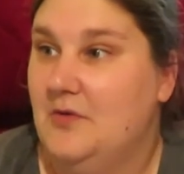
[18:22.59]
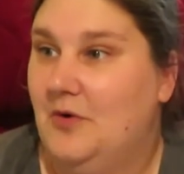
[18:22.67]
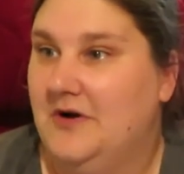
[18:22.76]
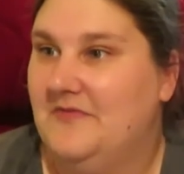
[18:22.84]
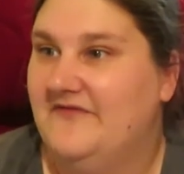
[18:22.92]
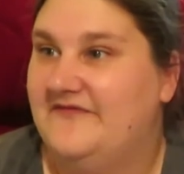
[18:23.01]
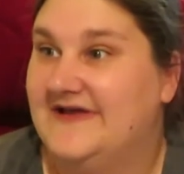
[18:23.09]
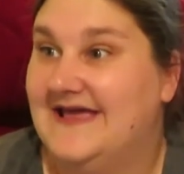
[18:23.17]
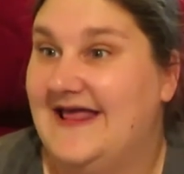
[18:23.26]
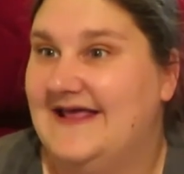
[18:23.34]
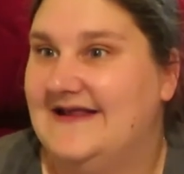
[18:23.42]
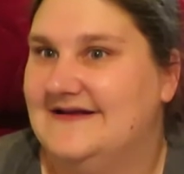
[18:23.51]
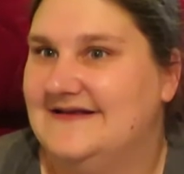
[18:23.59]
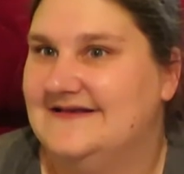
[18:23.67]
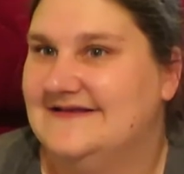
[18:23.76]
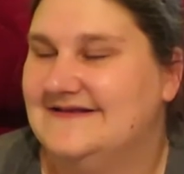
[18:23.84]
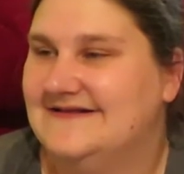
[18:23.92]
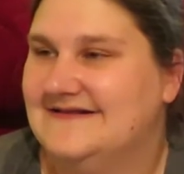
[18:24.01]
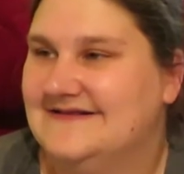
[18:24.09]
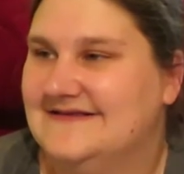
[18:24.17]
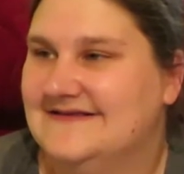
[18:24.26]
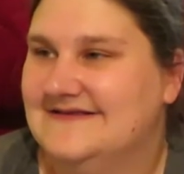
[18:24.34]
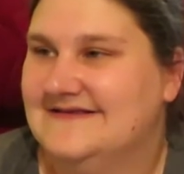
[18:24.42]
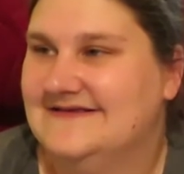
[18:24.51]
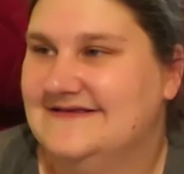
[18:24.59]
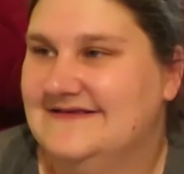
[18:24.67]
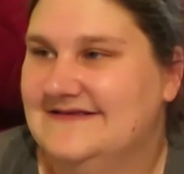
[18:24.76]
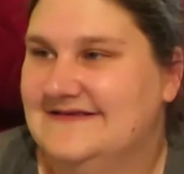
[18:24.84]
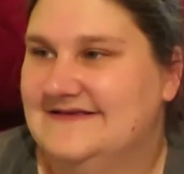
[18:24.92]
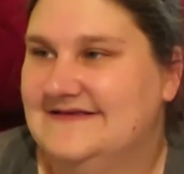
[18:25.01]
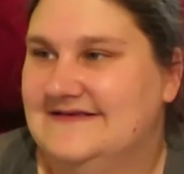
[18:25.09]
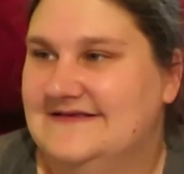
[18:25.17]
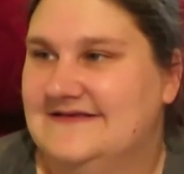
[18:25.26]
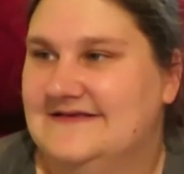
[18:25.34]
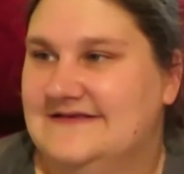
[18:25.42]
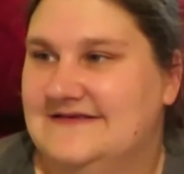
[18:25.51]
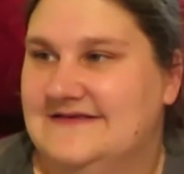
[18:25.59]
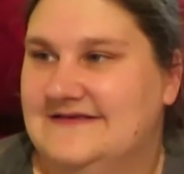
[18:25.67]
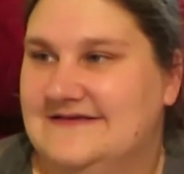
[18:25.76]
what am I forgetting? Recharge your body.